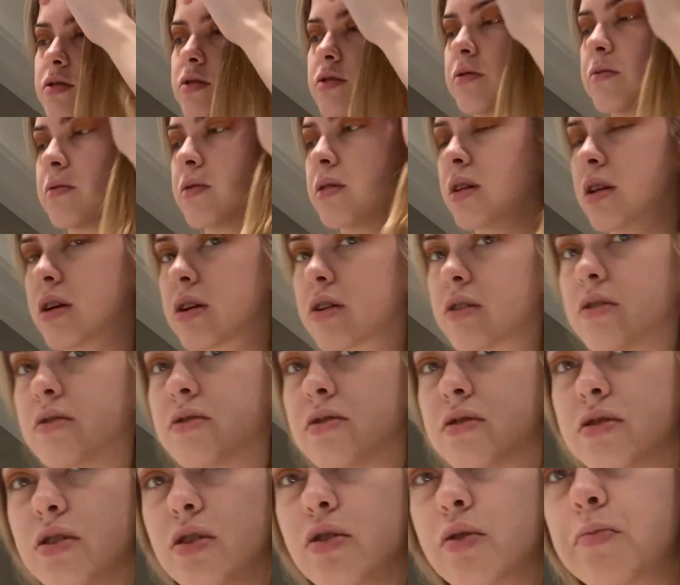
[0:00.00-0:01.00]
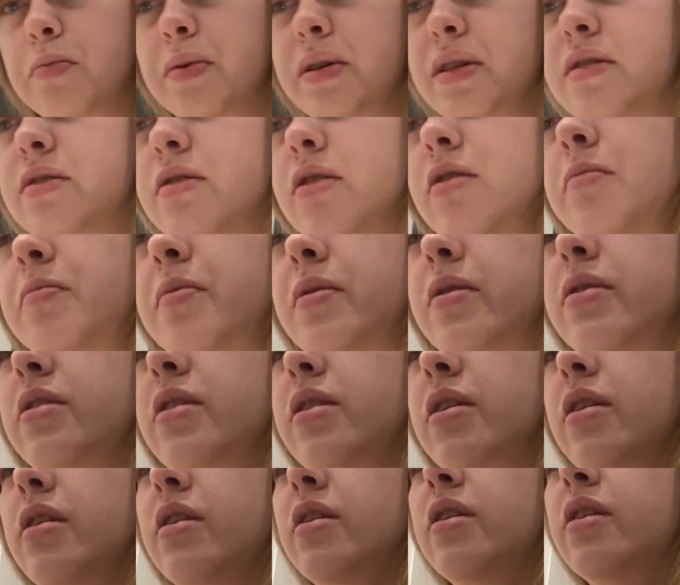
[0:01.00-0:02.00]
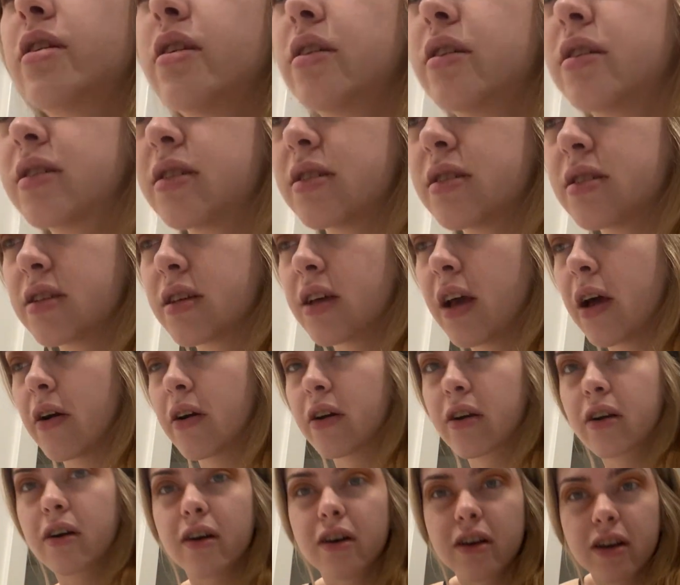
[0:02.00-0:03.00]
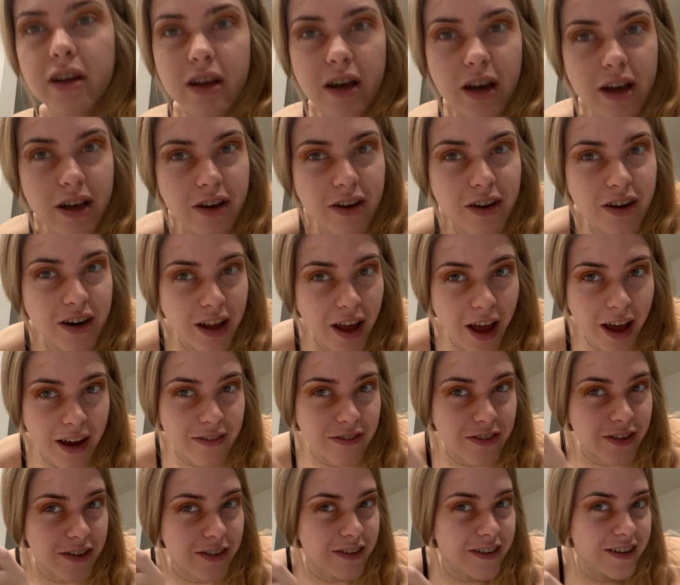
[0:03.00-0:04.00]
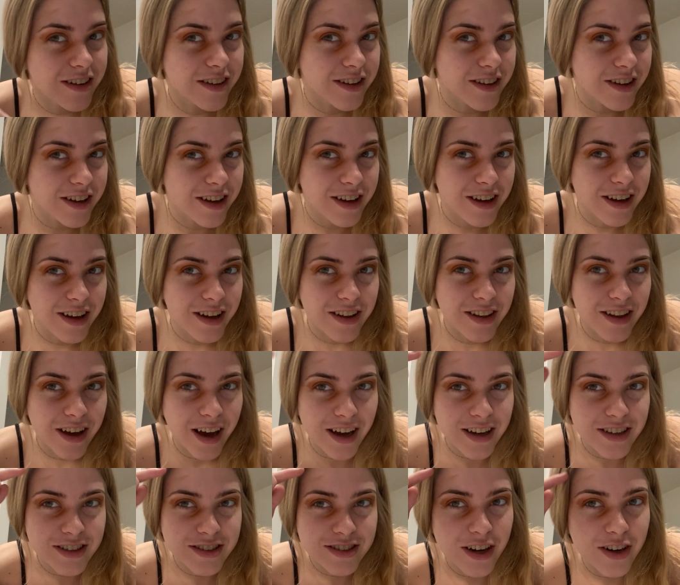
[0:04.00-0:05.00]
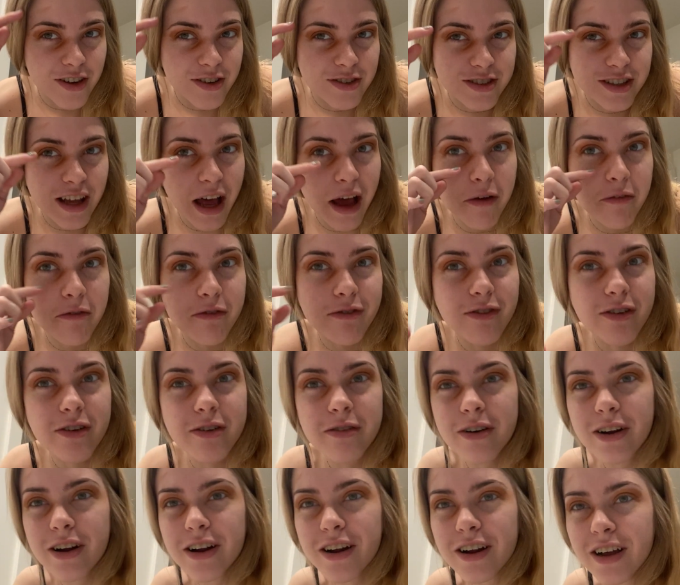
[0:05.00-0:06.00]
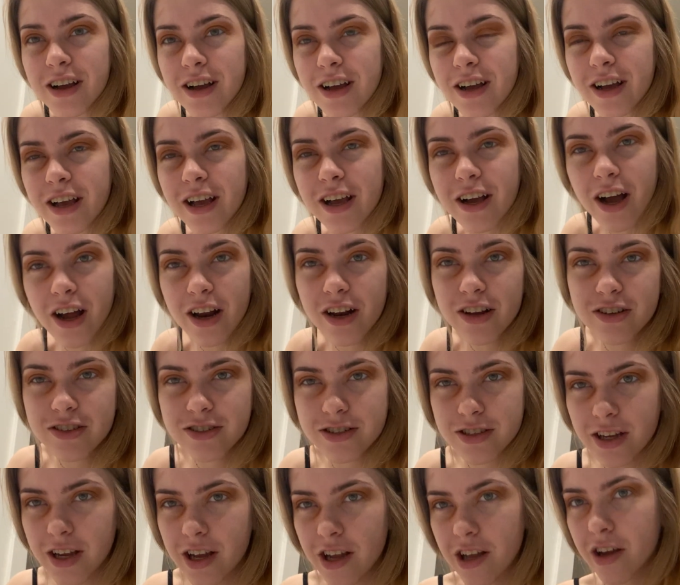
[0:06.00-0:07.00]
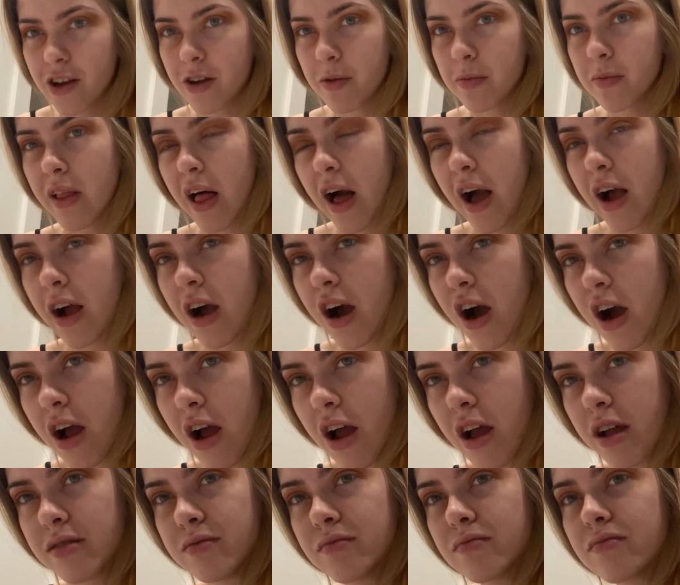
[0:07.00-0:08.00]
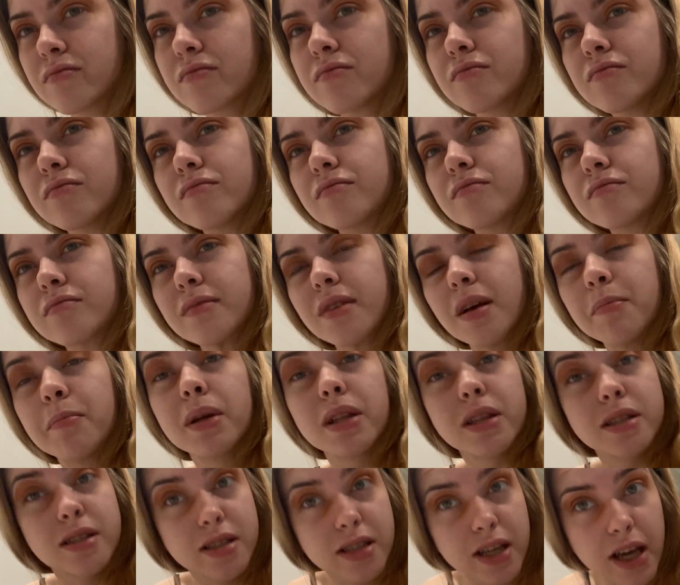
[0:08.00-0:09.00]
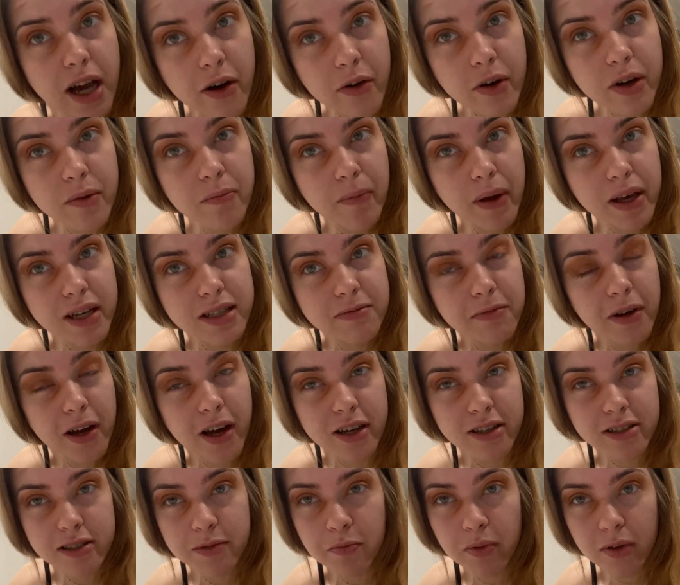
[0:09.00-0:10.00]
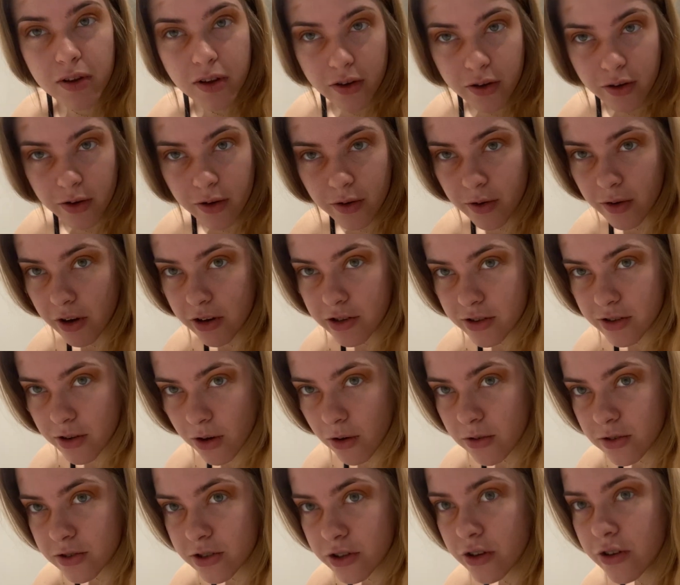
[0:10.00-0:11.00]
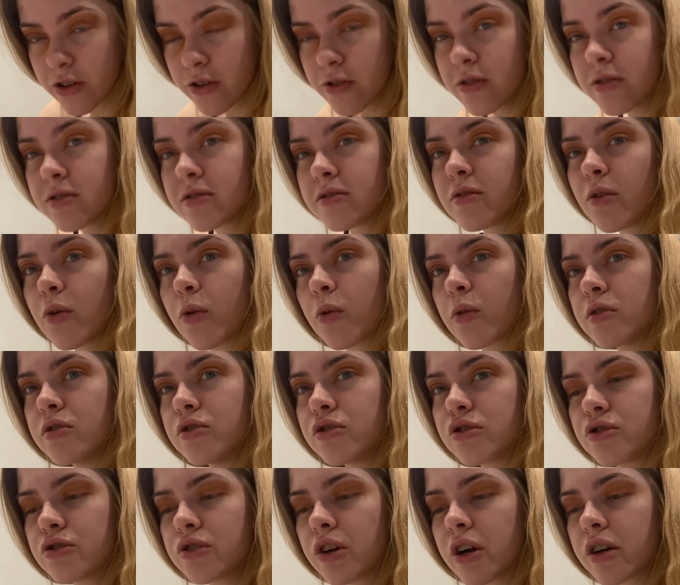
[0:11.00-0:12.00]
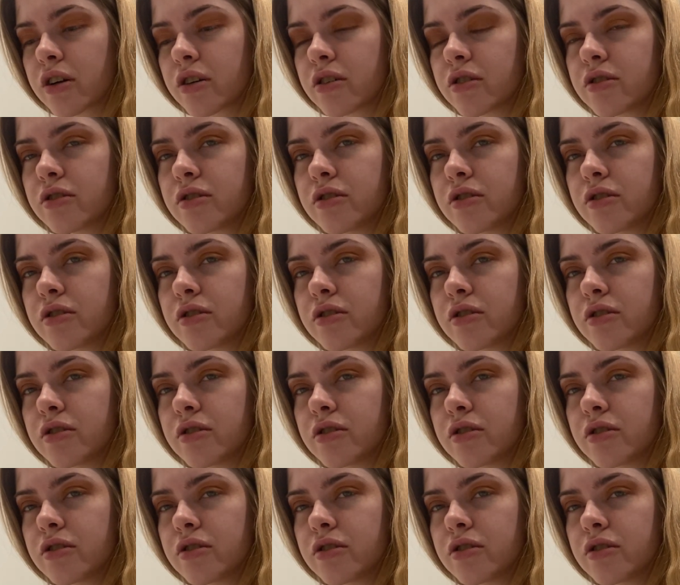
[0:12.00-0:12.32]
do a little soapy soap and then see how I got it. I got it everywhere. Look at the eyeshadow's everywhere. It kind of looks like I got a black eye. But see how it makes my eyes blue? I told you, it's the orange trick